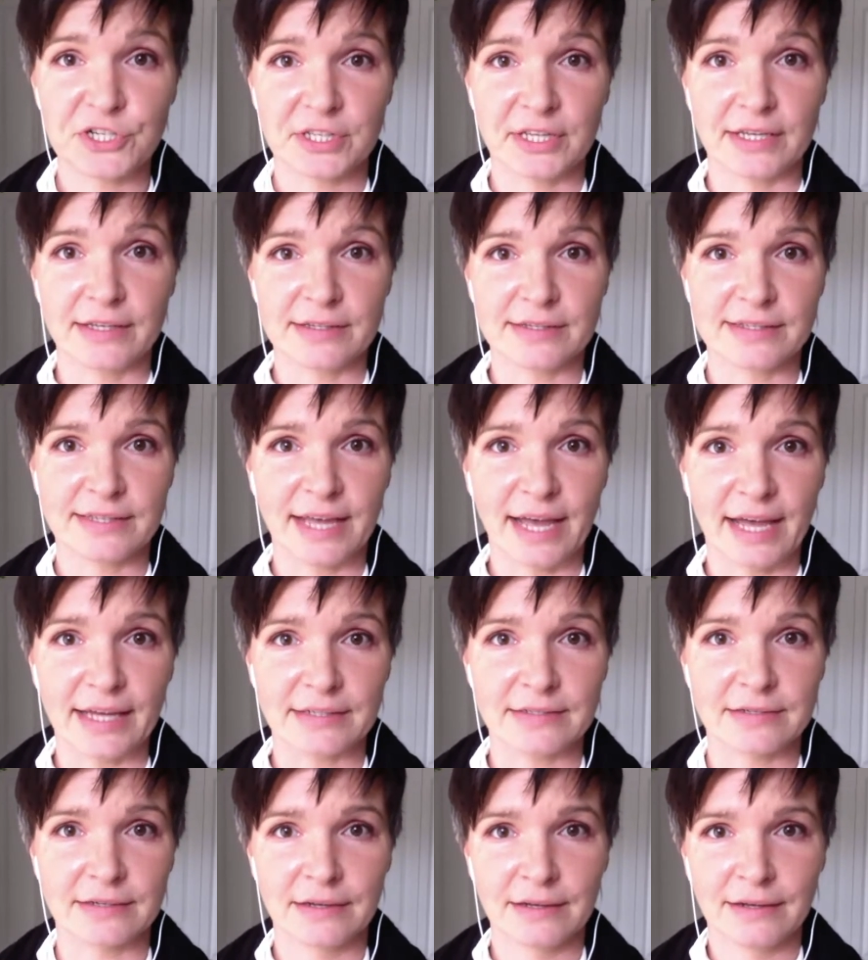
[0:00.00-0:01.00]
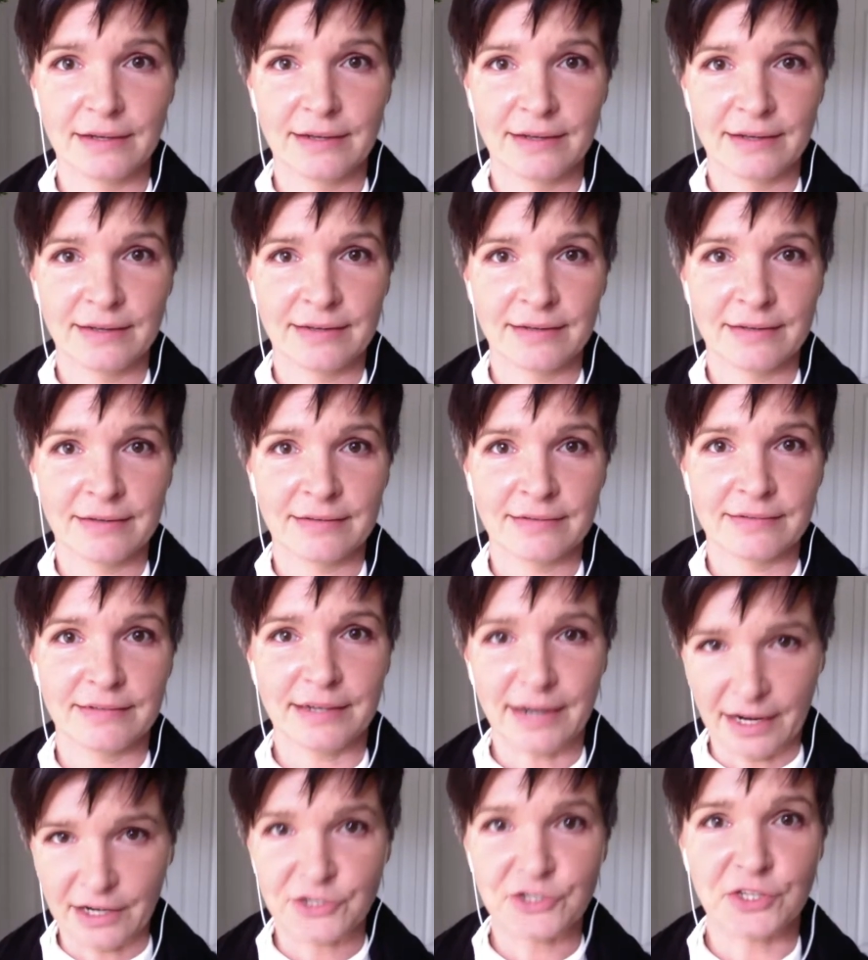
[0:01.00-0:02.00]
if you're telling yourself it's
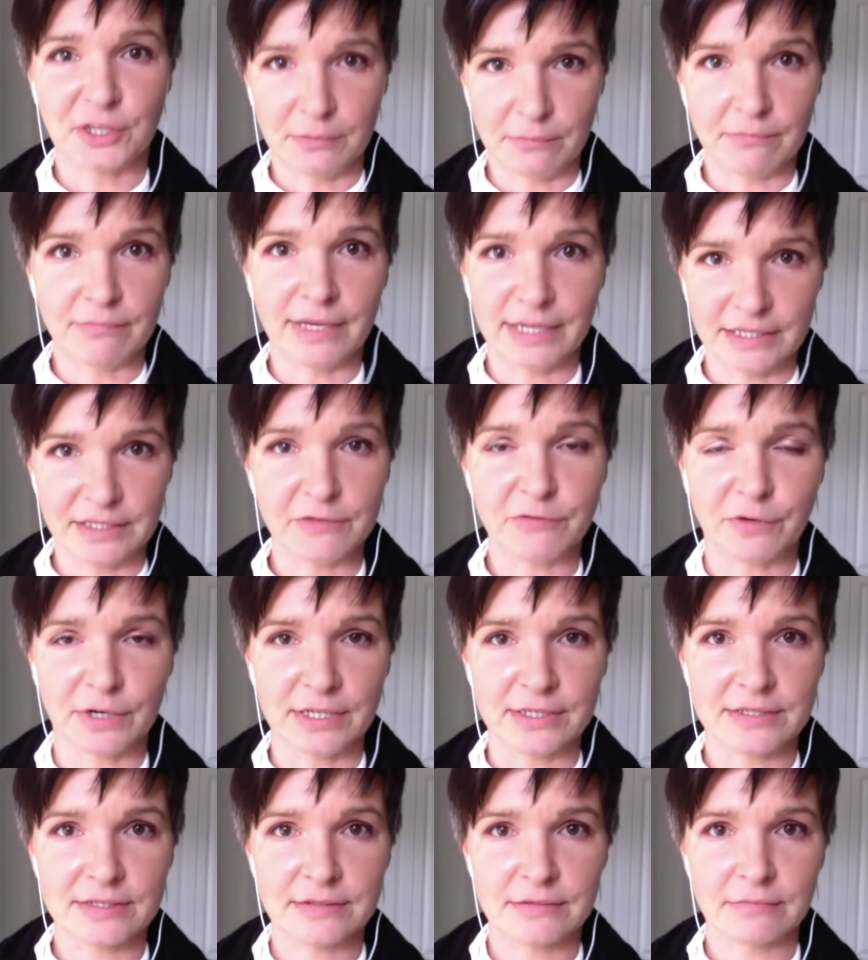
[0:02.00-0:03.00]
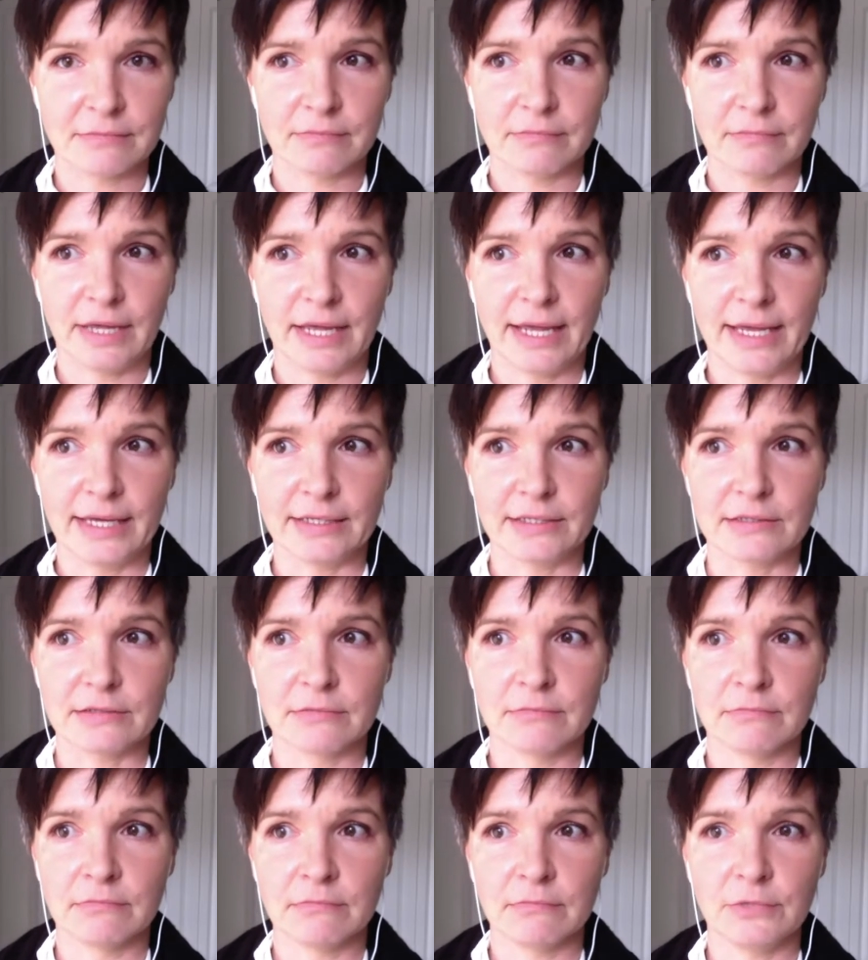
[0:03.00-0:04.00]
not going to work for you you're
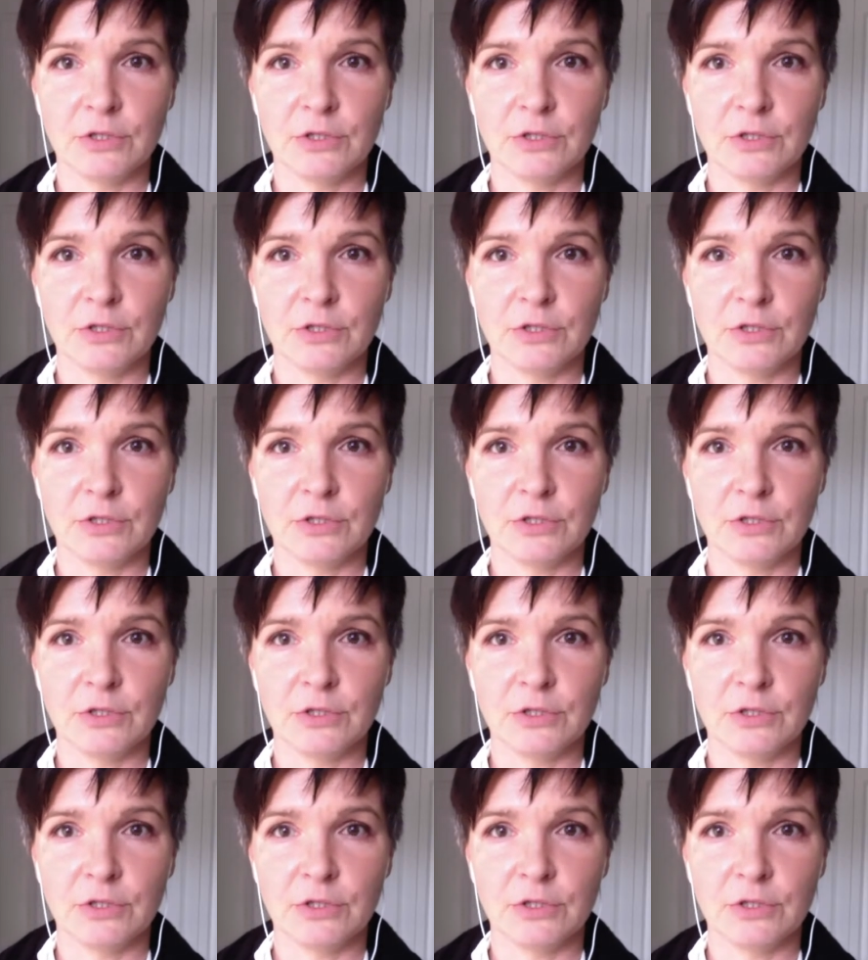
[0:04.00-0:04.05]
right